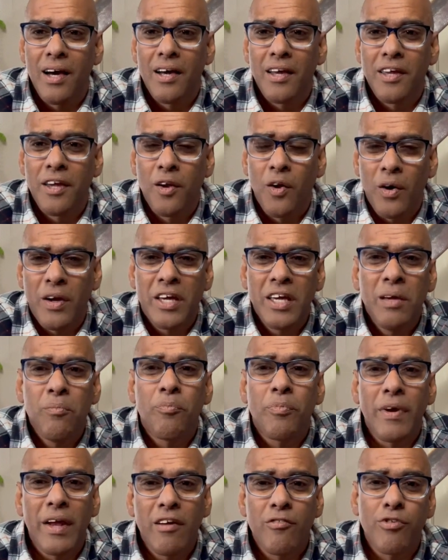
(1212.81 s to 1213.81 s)
you know, keep
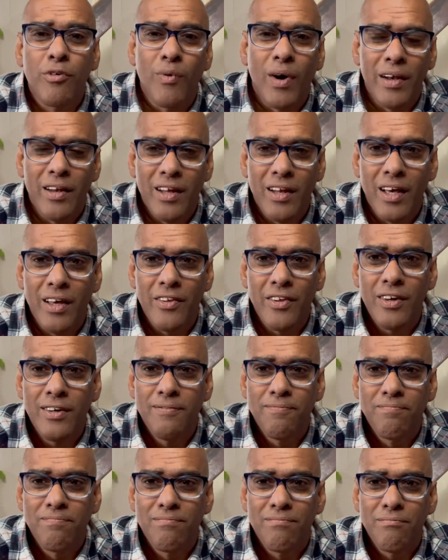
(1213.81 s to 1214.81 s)
praying for one another,
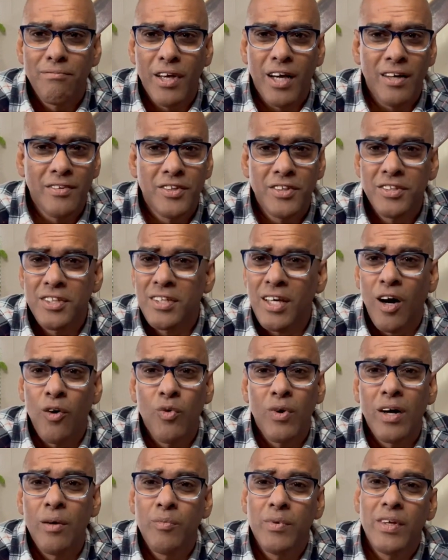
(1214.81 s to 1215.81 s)
because this is how
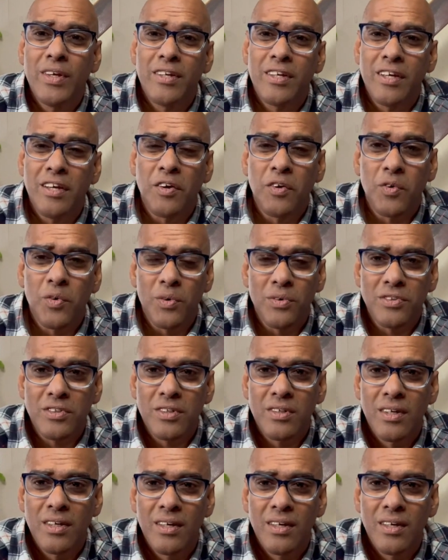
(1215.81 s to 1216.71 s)
community grows.